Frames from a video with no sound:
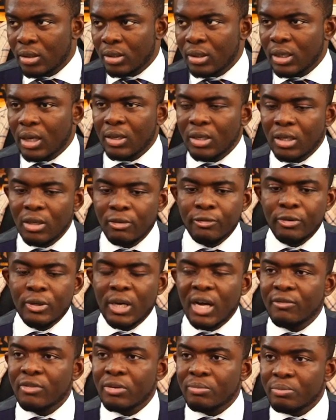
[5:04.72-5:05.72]
Now, if you
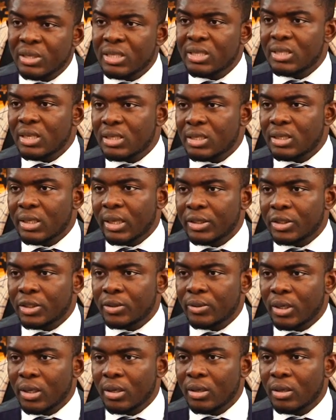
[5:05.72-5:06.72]
have a business in
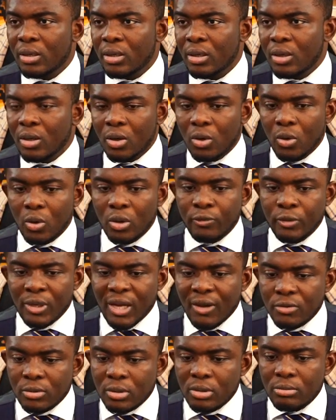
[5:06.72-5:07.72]
Nigeria, or if you
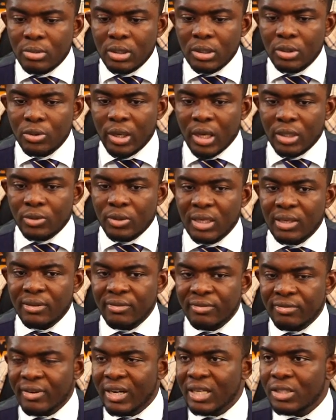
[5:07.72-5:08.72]
have somebody who can actually
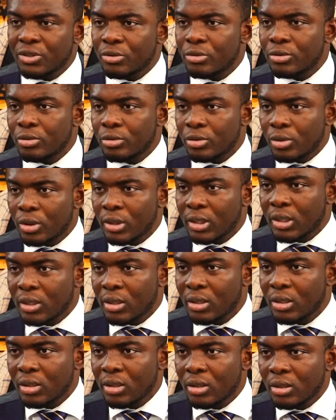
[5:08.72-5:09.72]
invite you to
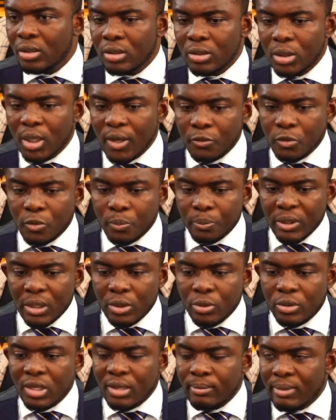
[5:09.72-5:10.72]
Turkey, you don't have to pay a
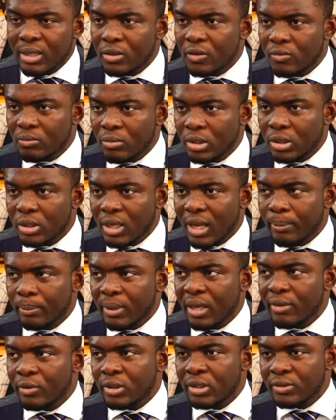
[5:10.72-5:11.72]
huge amount of money
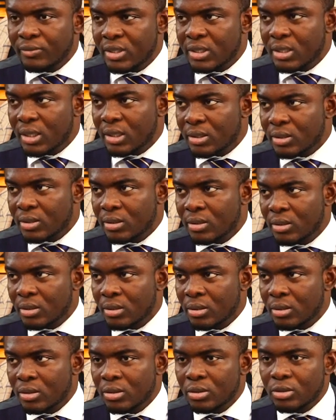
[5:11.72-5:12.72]
applying for the visas.
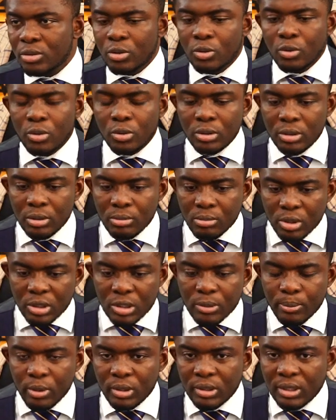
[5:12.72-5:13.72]
So the most
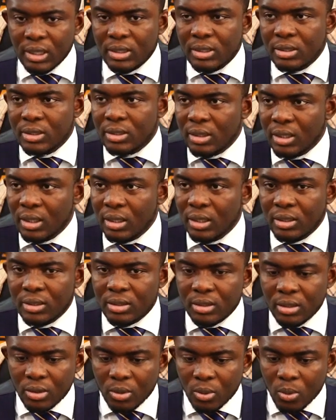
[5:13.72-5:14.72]
important thing is,
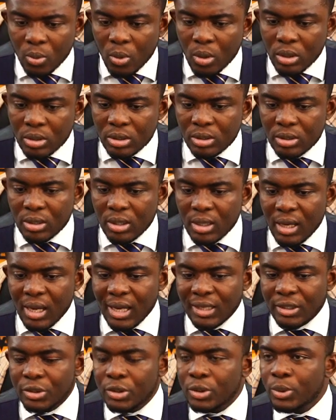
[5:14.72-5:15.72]
what
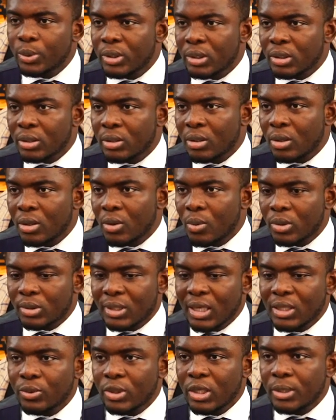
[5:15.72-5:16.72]
are you doing? What
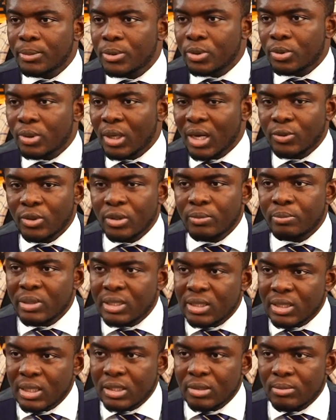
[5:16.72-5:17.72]
are you into? Are you a
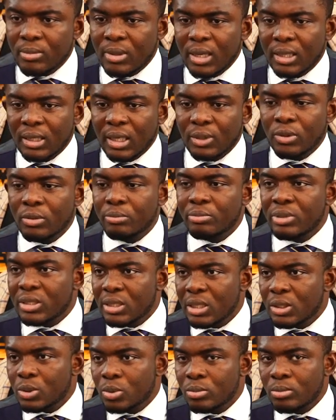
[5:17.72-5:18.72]
businessman? Are you a
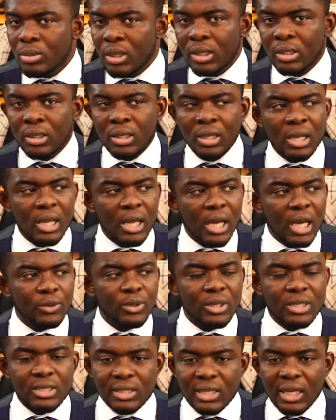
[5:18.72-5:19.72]
businesswoman? Are
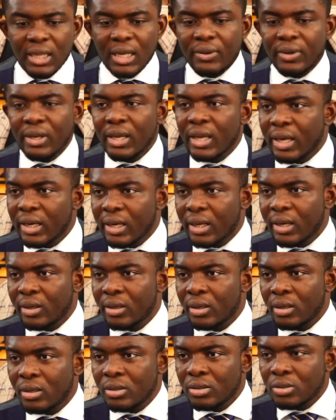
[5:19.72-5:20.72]
you a salary earner?
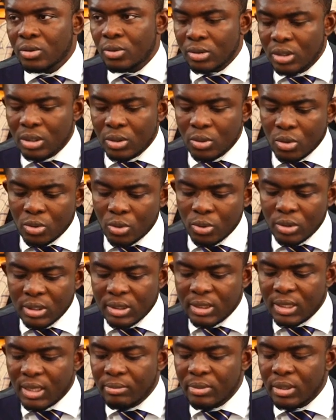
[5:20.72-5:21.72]
So this also
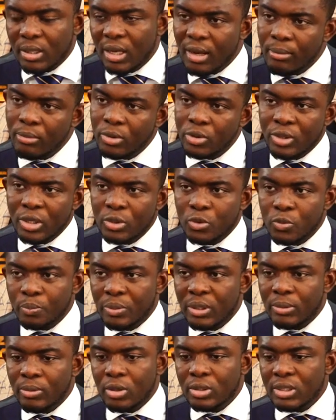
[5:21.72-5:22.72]
determines how much you have to
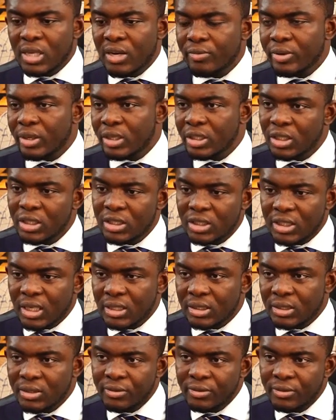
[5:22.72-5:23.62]
pay, because every agent charges